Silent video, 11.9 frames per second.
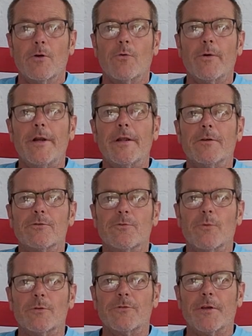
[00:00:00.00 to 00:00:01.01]
Greetings
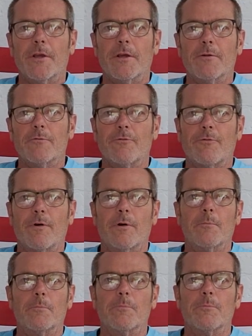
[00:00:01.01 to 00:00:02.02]
once again
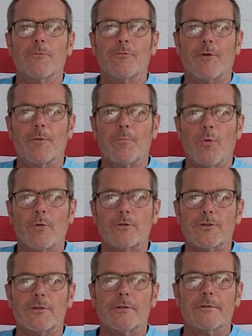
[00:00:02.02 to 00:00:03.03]
from the front
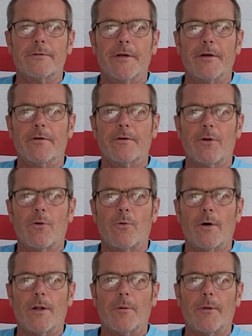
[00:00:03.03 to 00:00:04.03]
porch here in
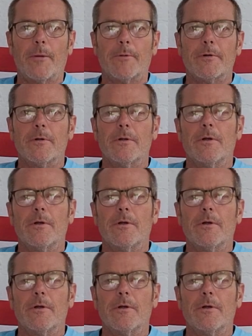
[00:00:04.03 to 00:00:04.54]
Lower Alabama.